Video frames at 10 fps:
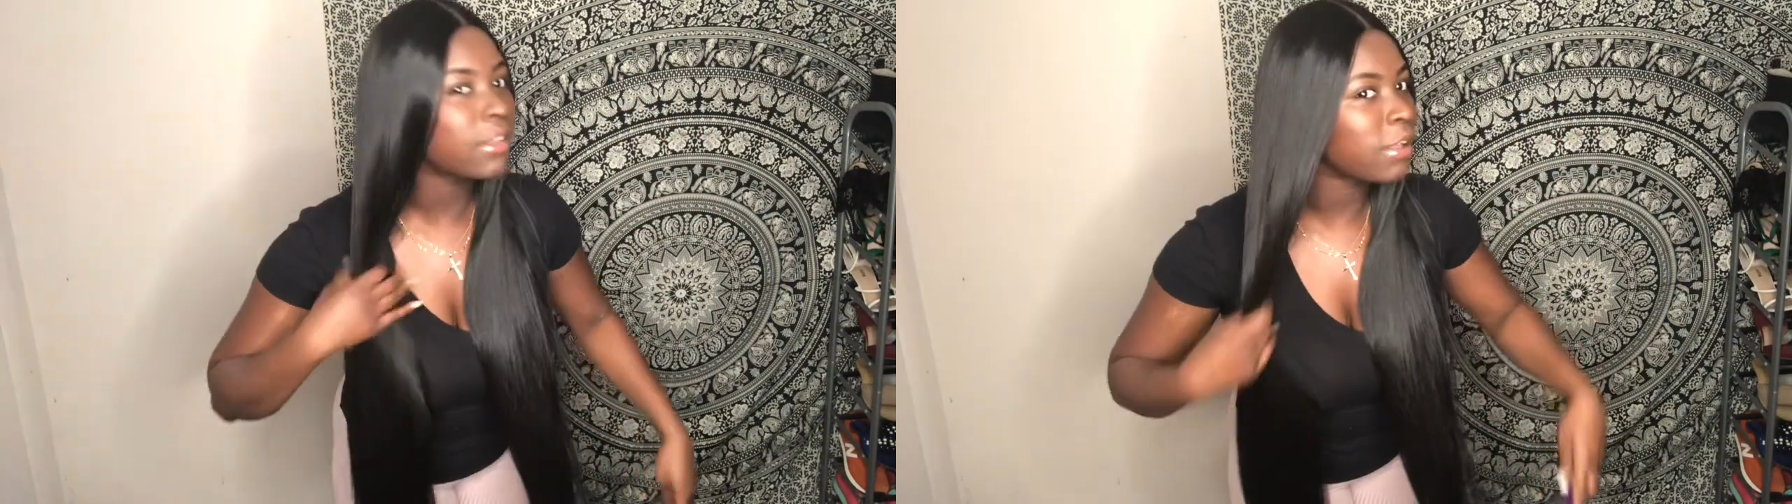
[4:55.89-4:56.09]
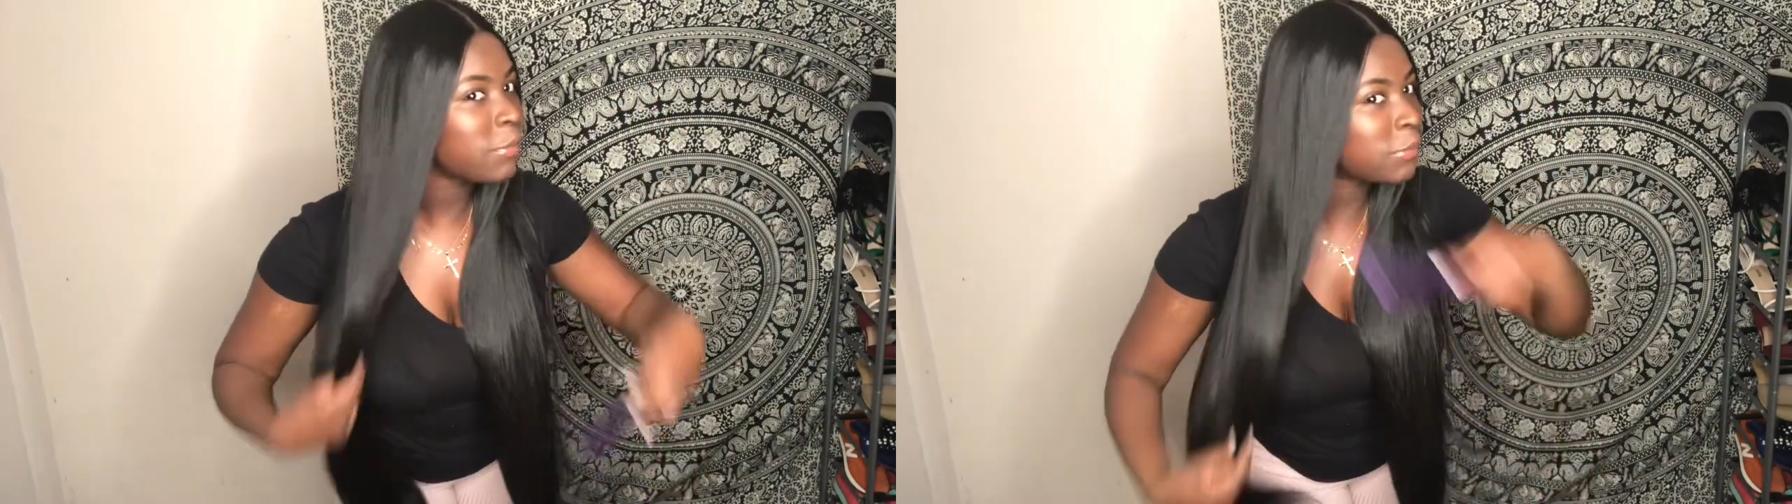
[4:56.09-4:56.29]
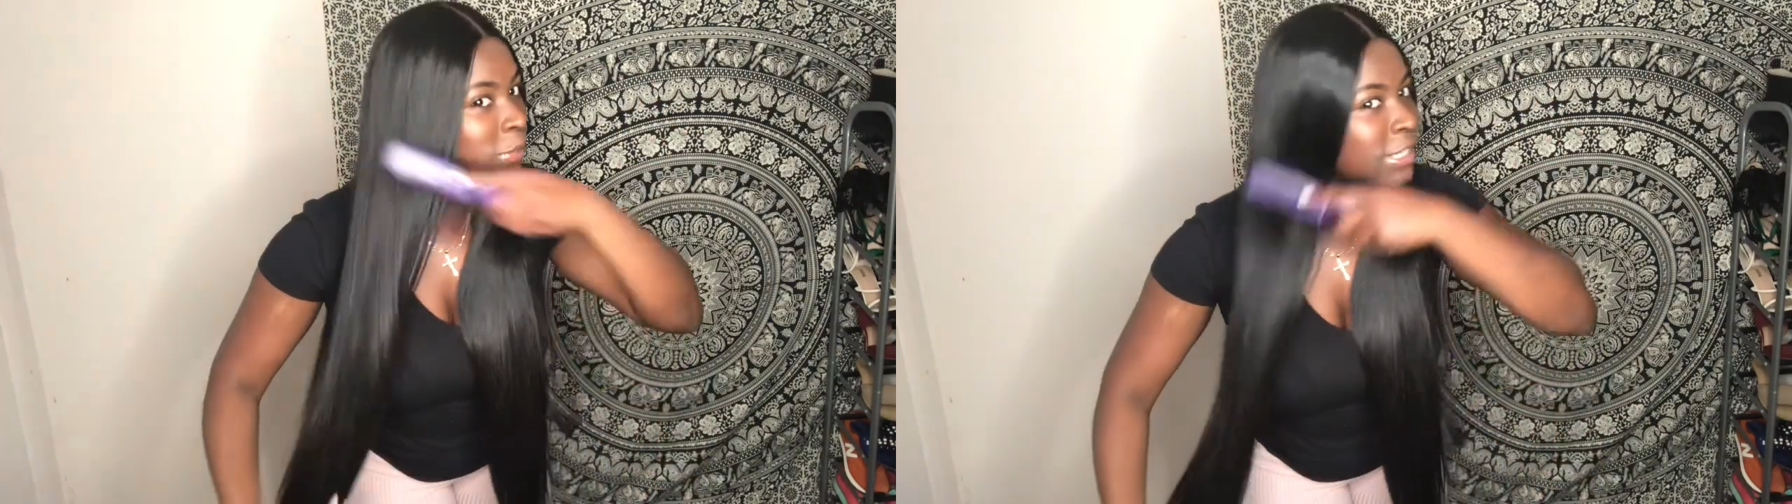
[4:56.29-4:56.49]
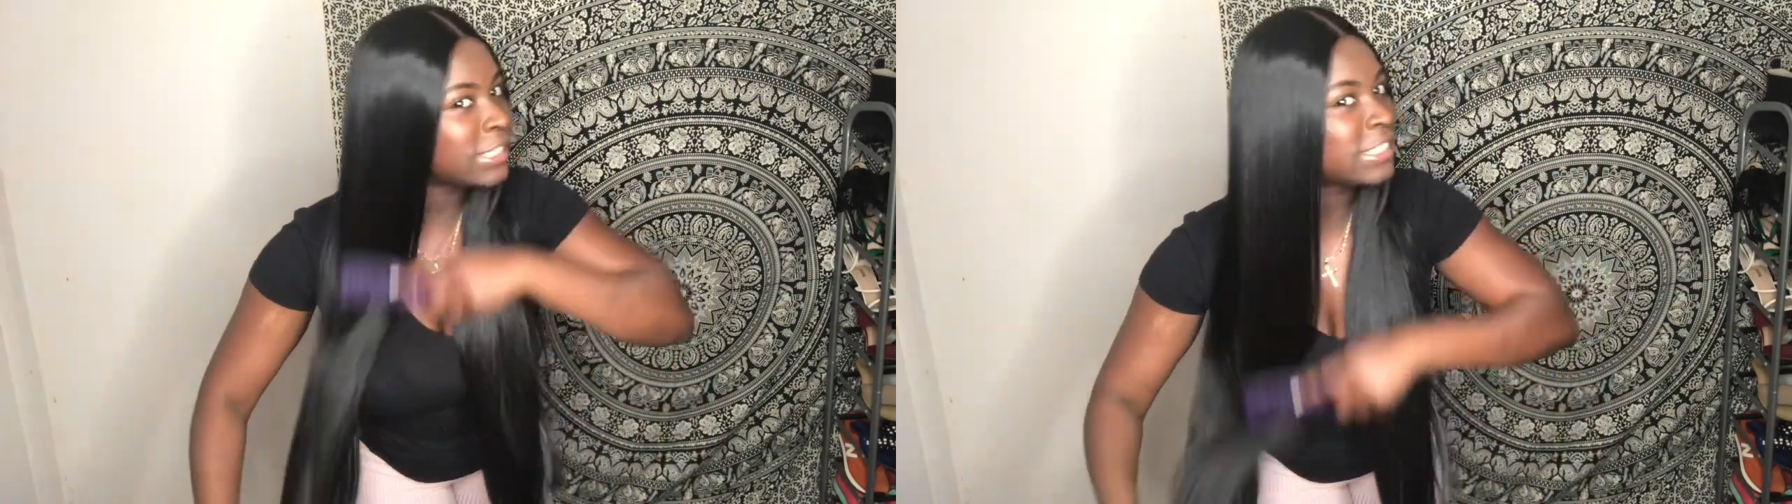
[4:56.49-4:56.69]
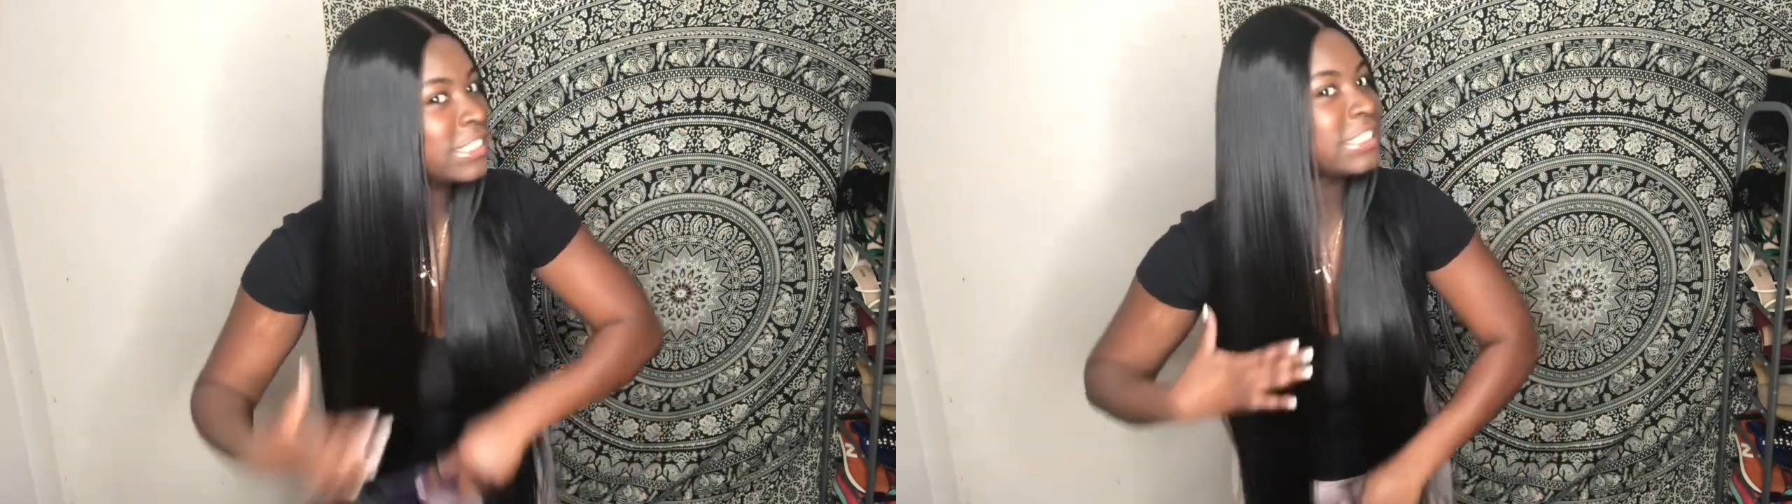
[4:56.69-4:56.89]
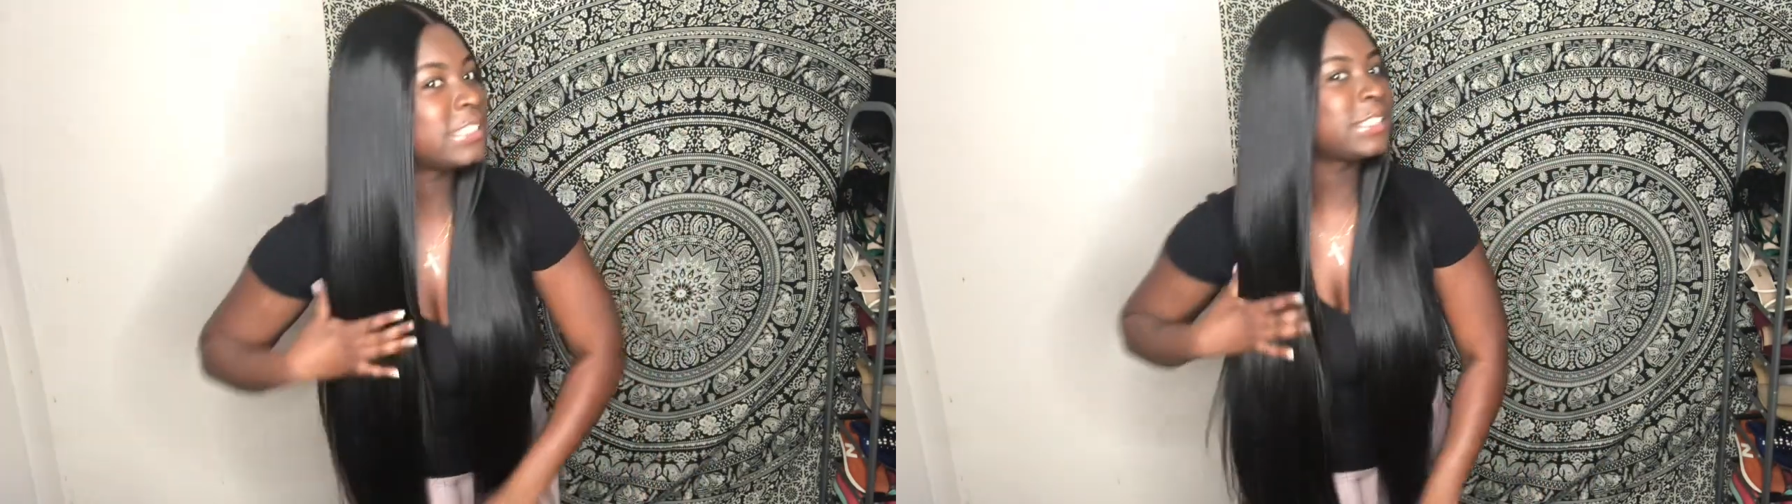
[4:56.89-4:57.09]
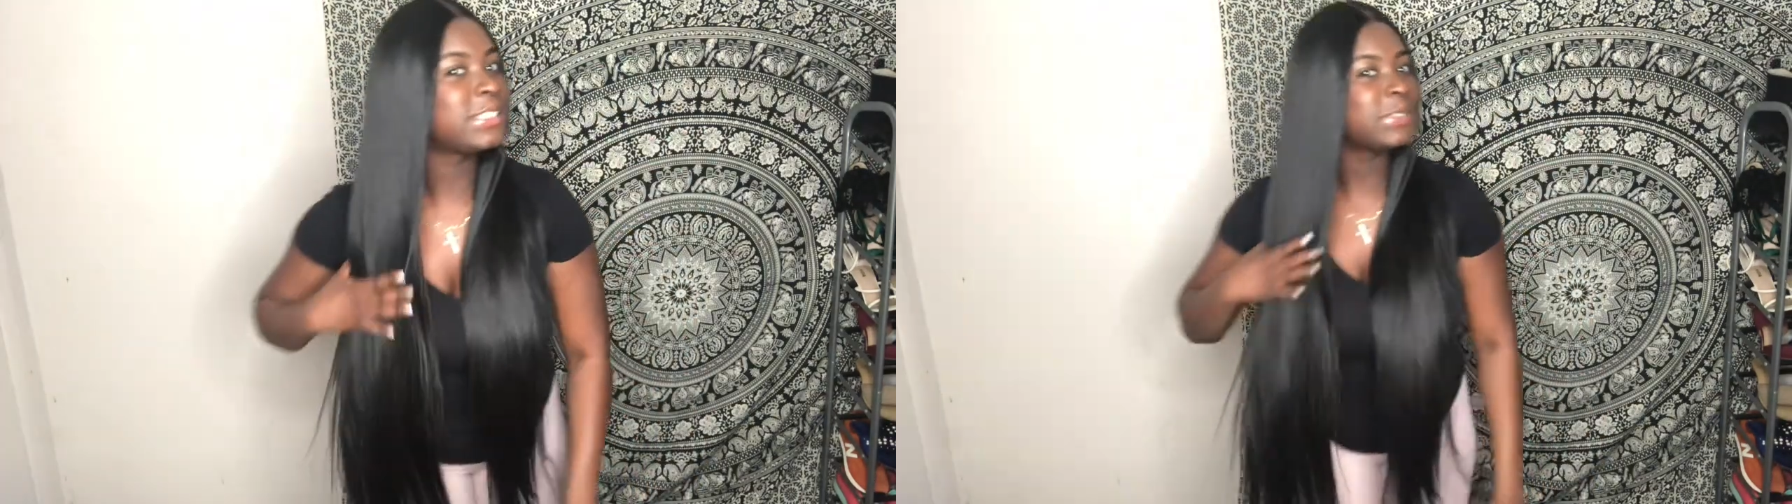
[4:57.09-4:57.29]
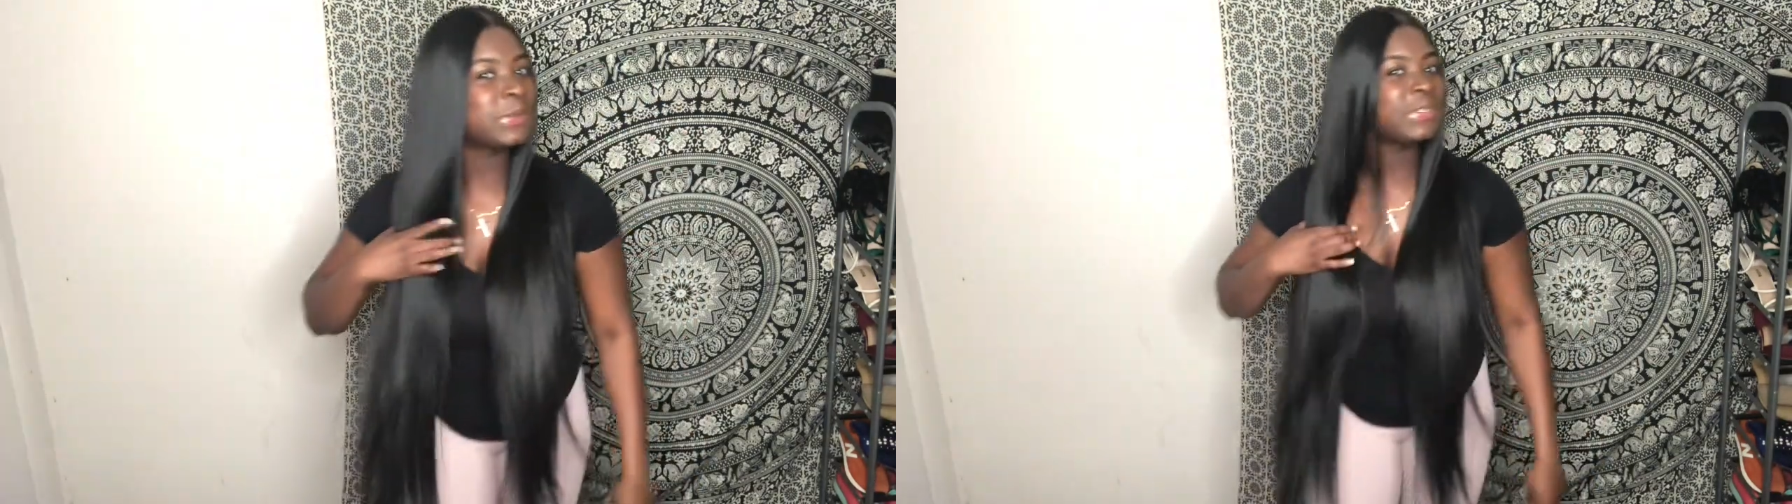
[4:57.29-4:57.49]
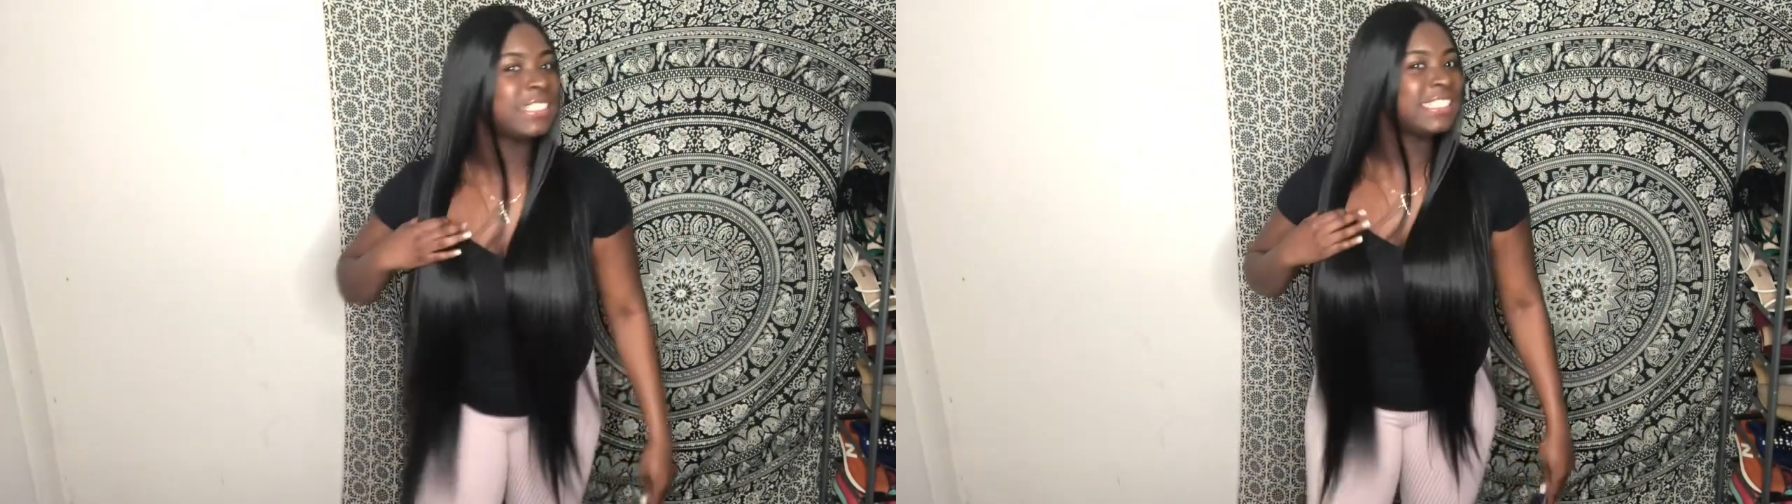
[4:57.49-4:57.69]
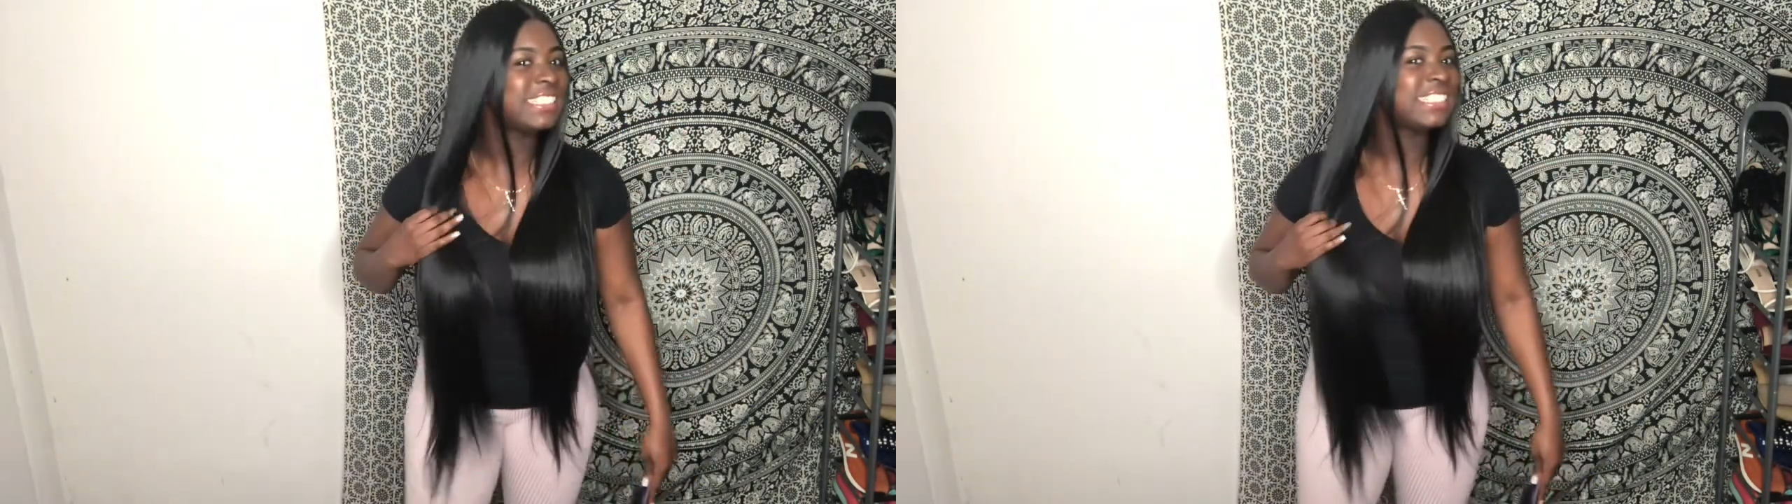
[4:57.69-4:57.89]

gonna wear this. What?